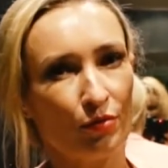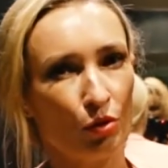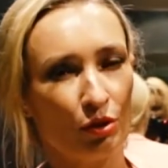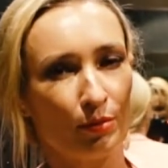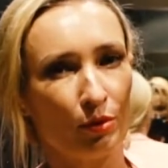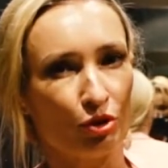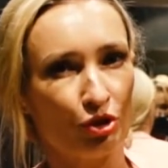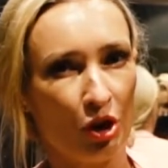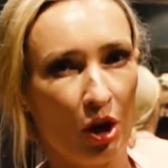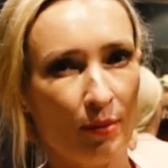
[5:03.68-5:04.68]
affordable
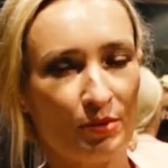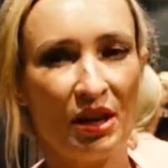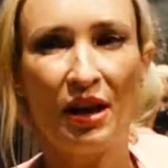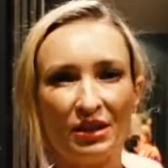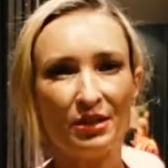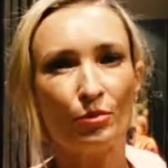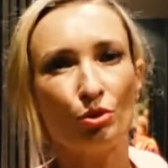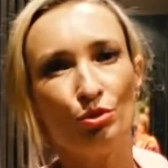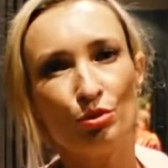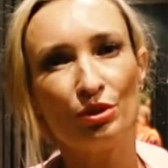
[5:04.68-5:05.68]
shops.
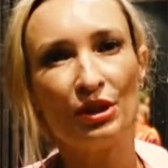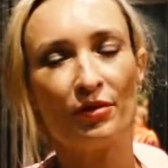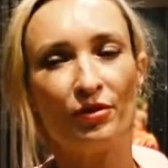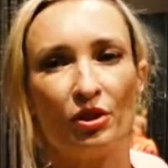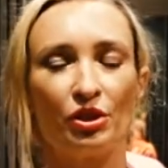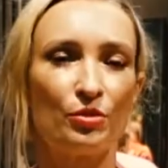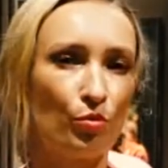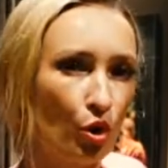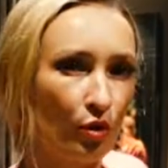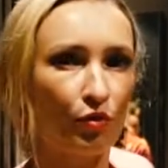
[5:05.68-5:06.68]
Massimo Dutti I feel is
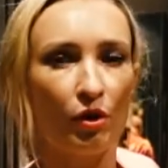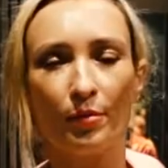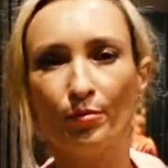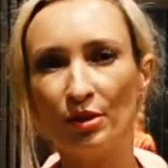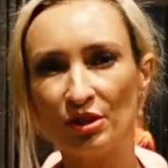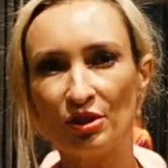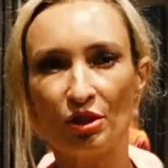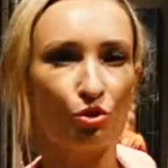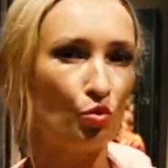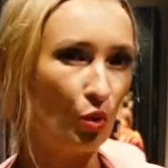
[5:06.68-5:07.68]
more for a
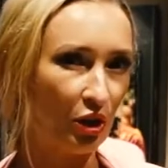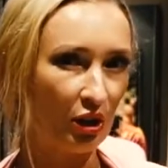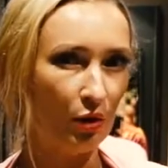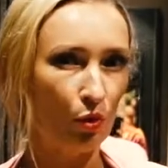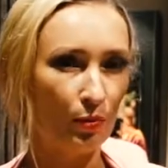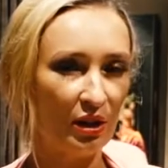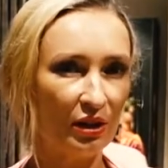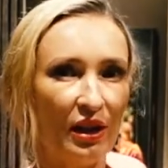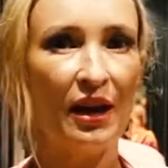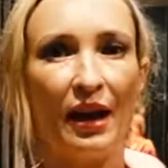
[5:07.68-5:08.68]
business working woman
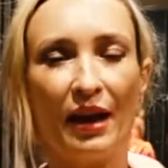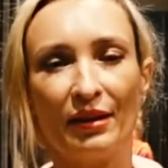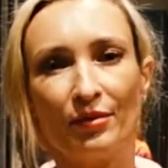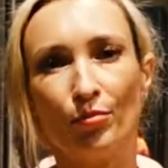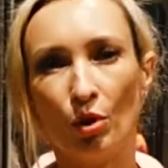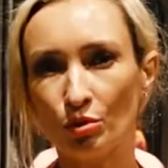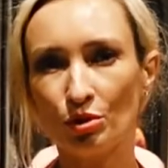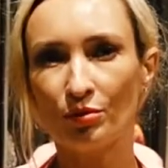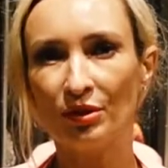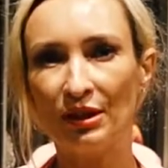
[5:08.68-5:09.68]
and
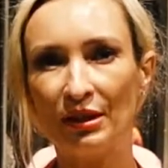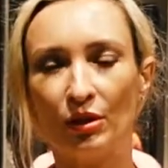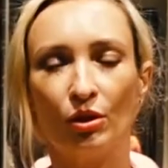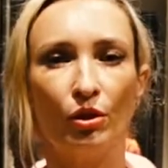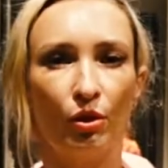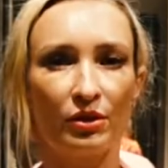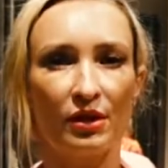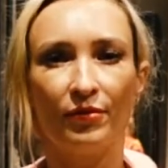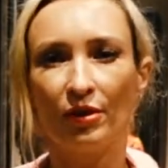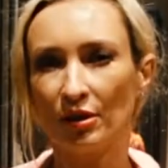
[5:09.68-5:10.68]
most of the
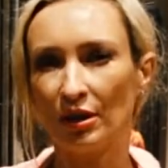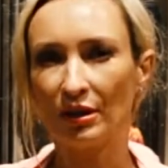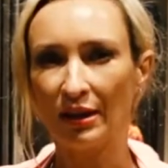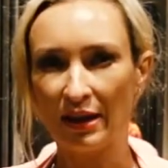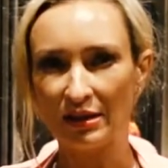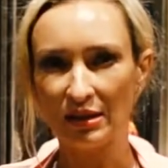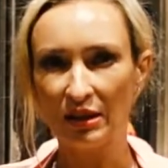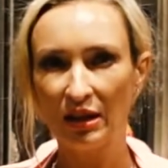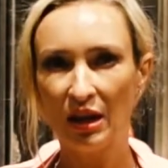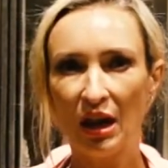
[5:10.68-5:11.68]
looks are very
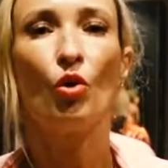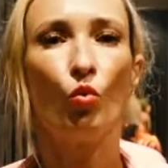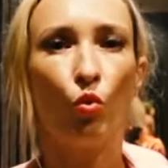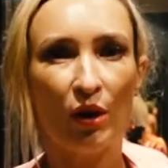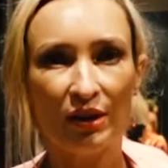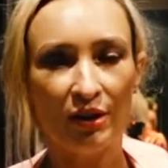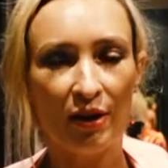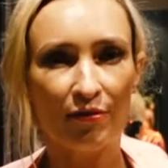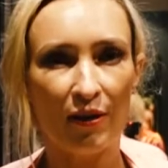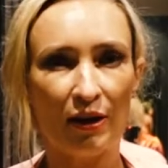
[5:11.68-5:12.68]
classy. What did
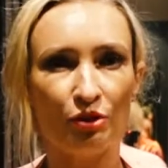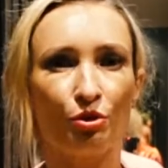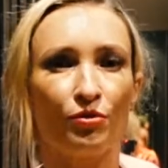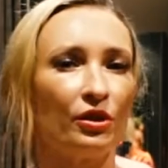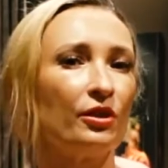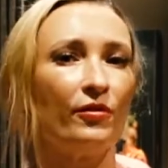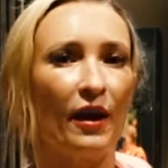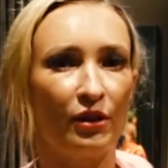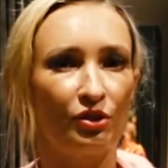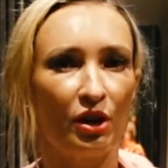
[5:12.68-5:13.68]
I find to fit the
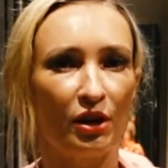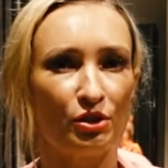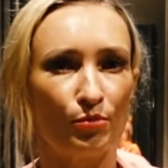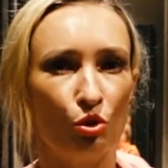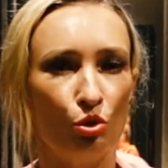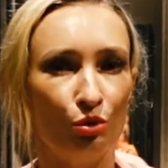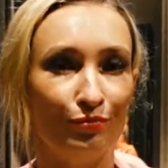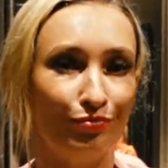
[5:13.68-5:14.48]
Valentine's mood?